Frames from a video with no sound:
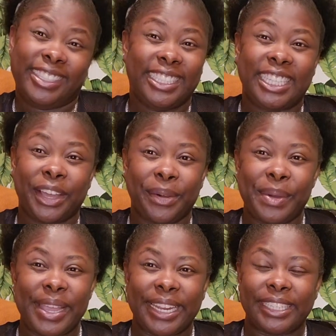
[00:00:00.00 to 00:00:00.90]

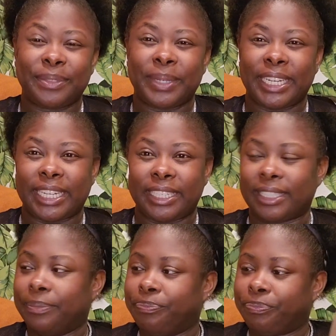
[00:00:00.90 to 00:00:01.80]
So it is what it
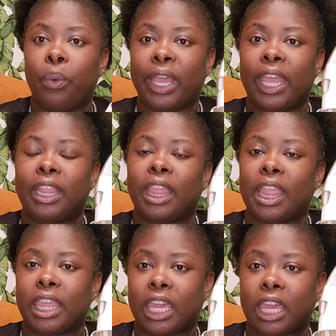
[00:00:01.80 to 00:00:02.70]
is.
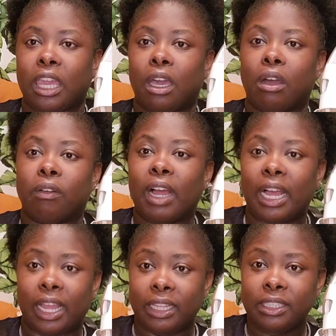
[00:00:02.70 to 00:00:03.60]
With the
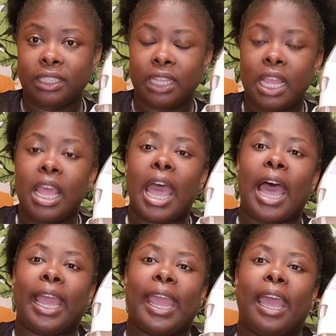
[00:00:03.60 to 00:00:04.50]
Orans,
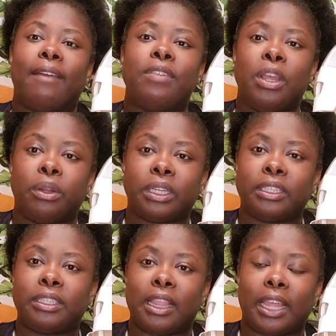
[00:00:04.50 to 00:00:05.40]
I have
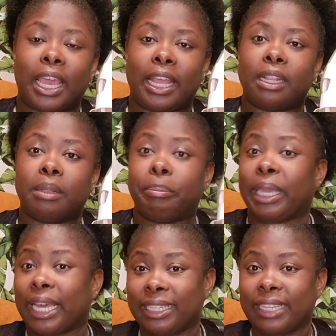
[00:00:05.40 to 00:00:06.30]
noticed that
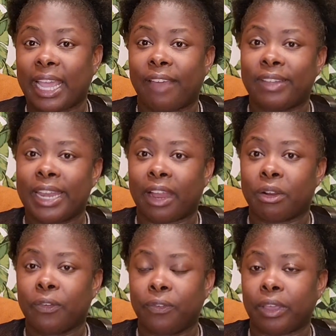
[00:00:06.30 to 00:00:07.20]
because I have a
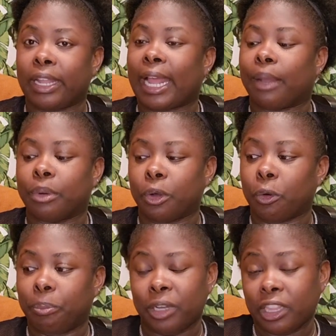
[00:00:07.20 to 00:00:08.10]
narrow foot, I
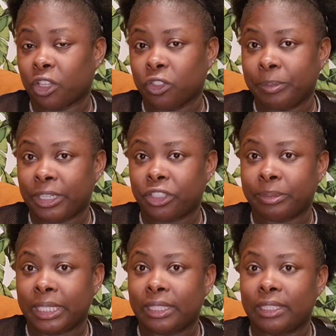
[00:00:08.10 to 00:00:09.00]
will put those
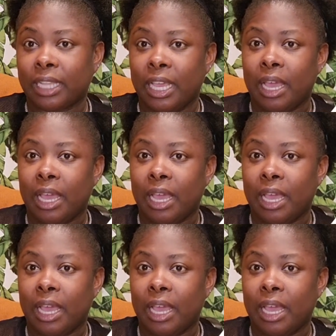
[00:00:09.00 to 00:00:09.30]
measurements,